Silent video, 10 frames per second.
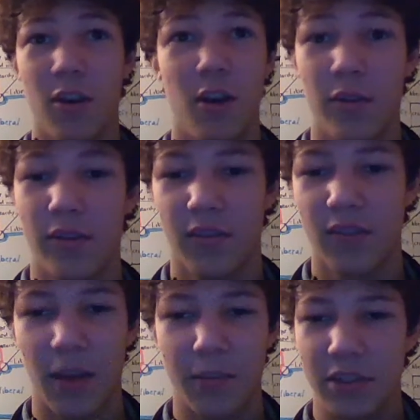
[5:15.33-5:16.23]
are always
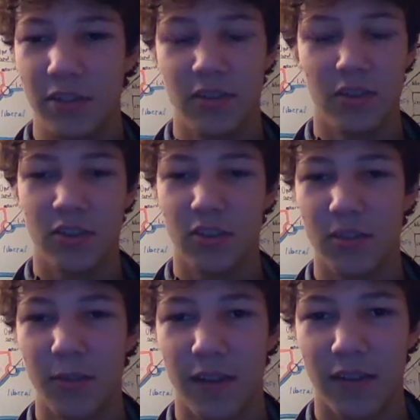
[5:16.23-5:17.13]
exceptions. It
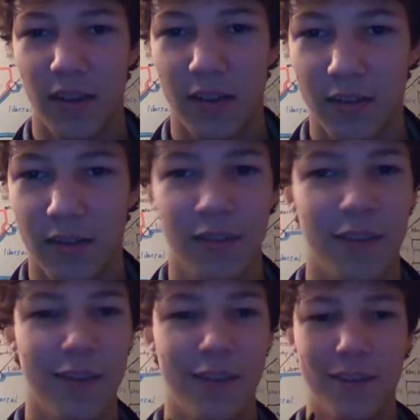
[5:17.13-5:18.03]
just depends on
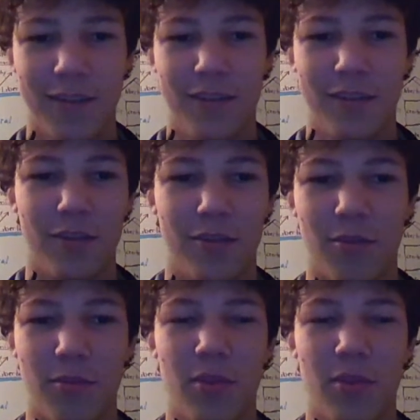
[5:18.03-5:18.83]
I